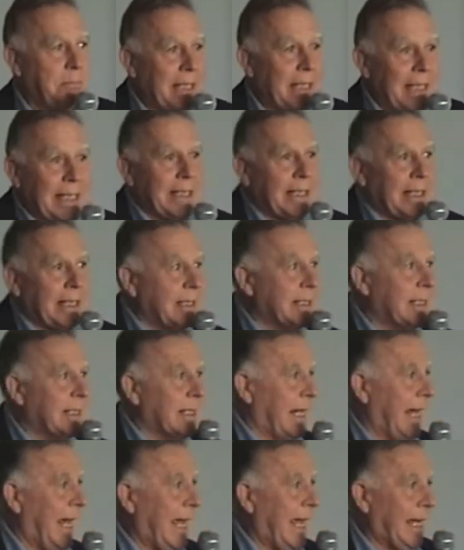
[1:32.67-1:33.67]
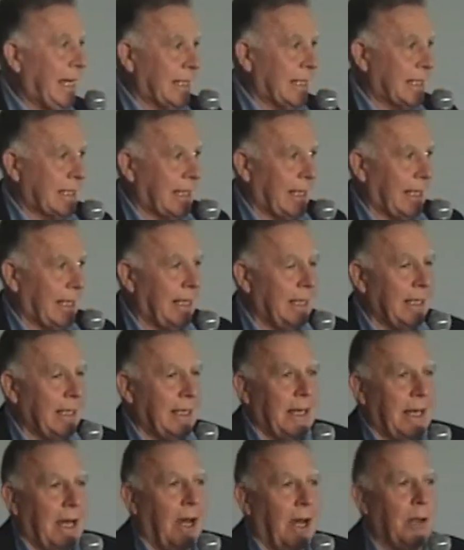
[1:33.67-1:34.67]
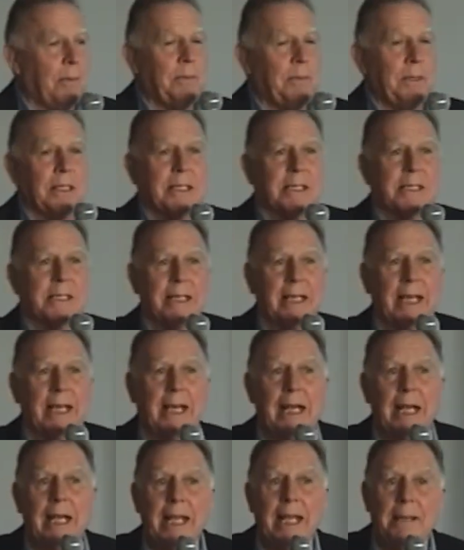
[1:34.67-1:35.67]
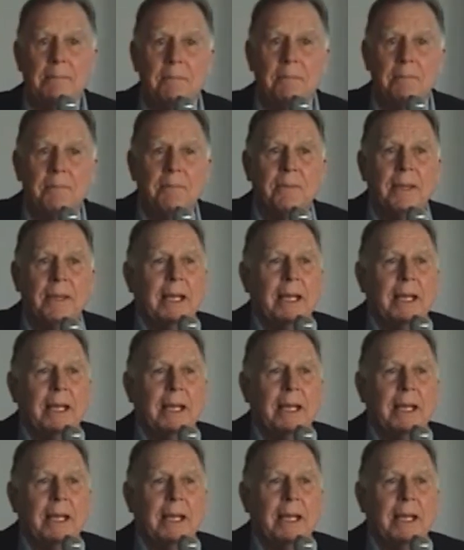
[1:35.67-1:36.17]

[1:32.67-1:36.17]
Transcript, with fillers: peered into the hangars there, hoping to see a Clem.